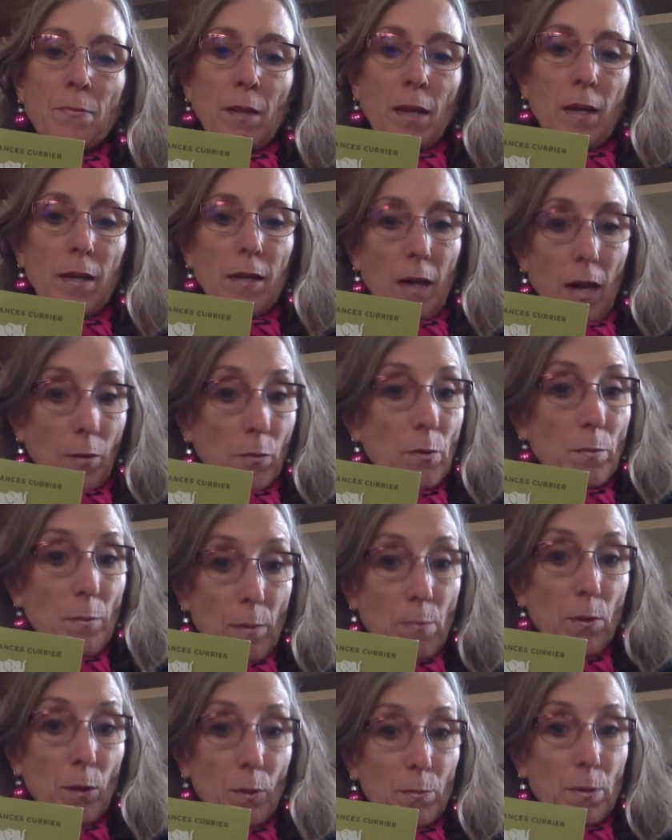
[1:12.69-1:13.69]
And I
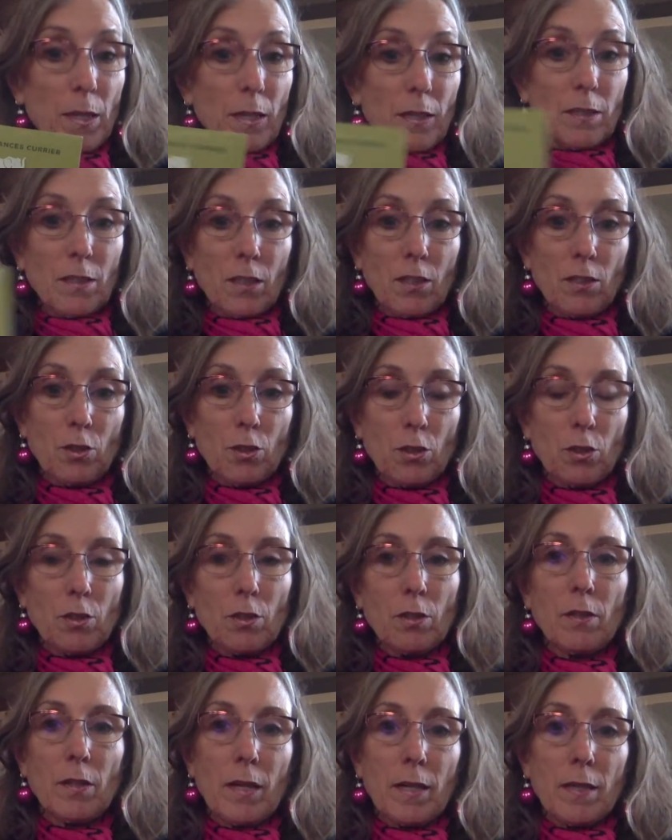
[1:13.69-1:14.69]
remember being a little
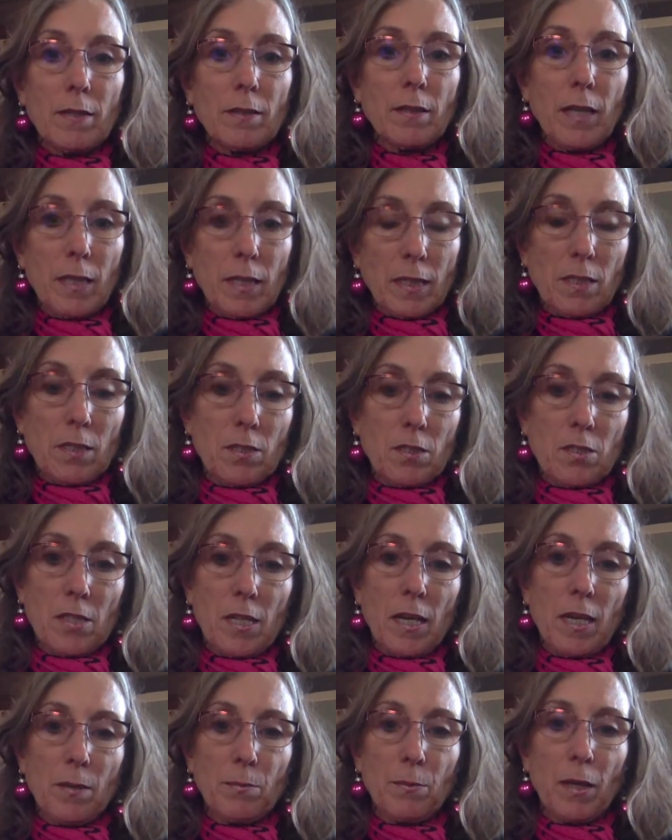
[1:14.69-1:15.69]
girl and getting to
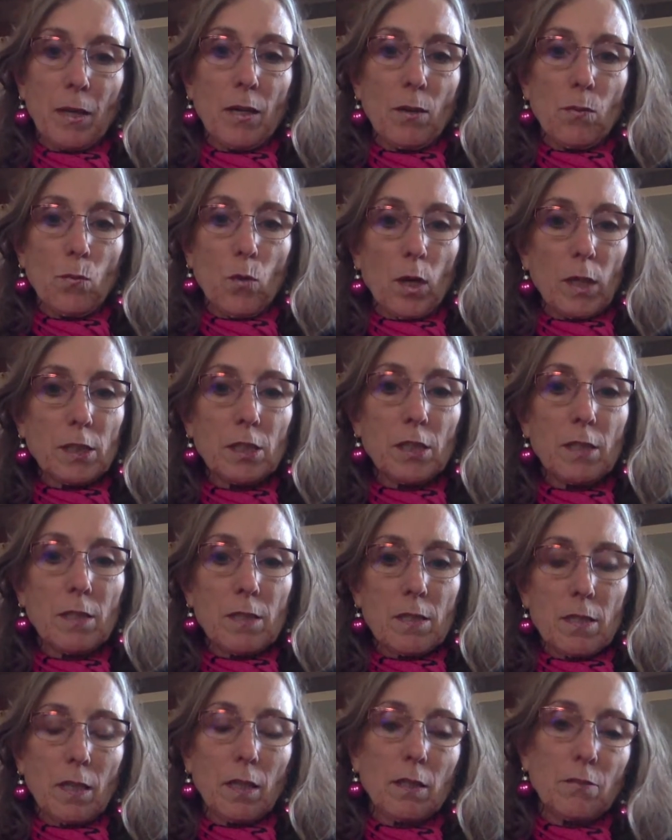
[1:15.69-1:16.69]
stay up late and watching the
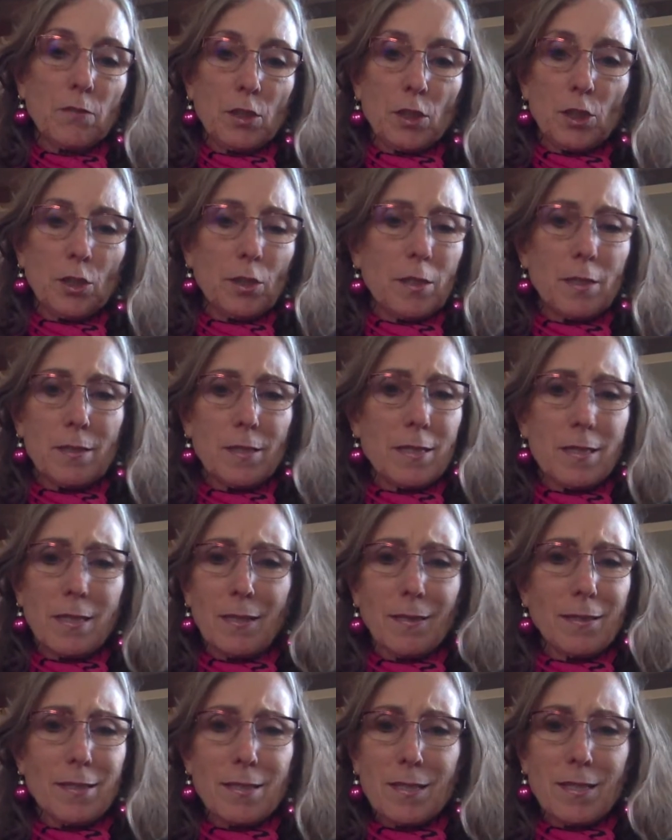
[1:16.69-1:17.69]
television and
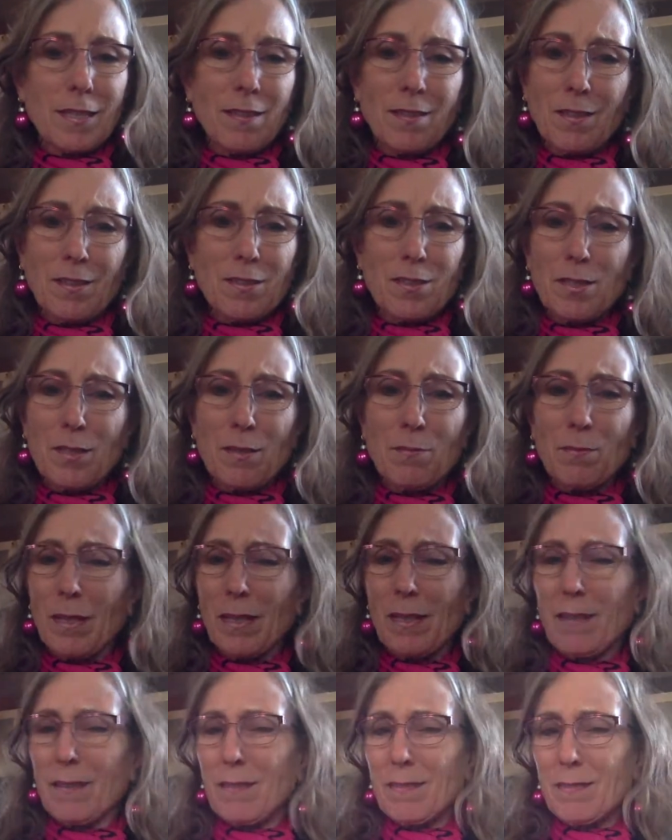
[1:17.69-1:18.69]
seeing this thing that seemed
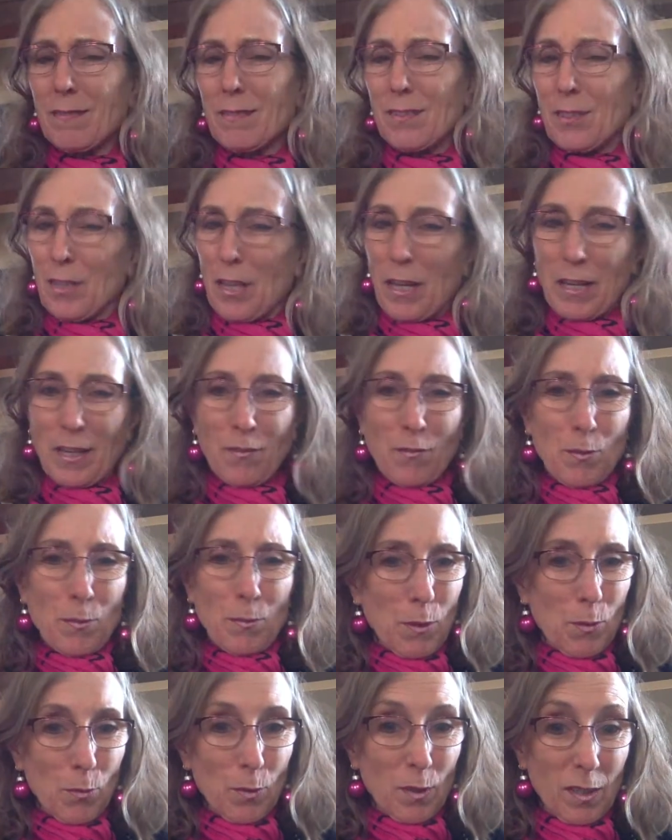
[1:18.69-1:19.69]
like, could that even
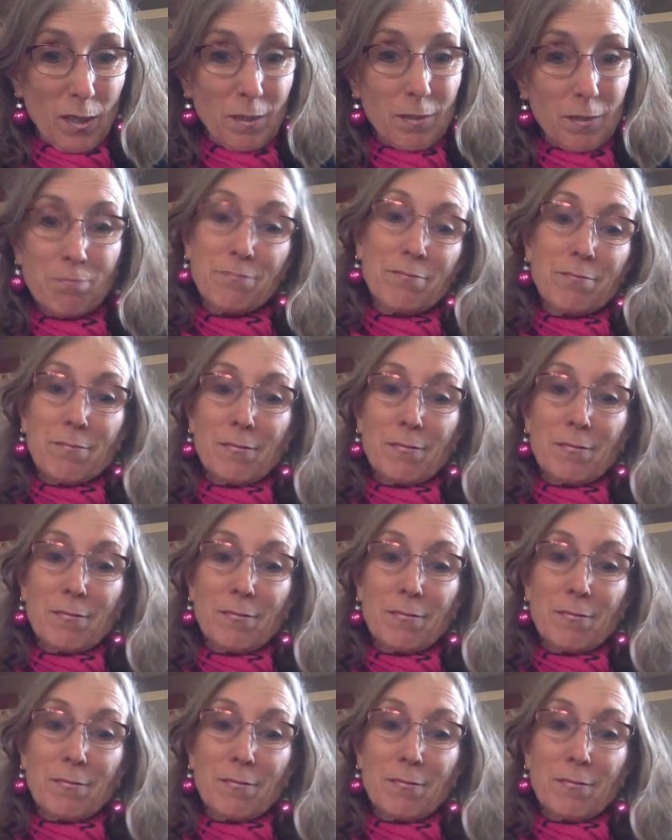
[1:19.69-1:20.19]
be real?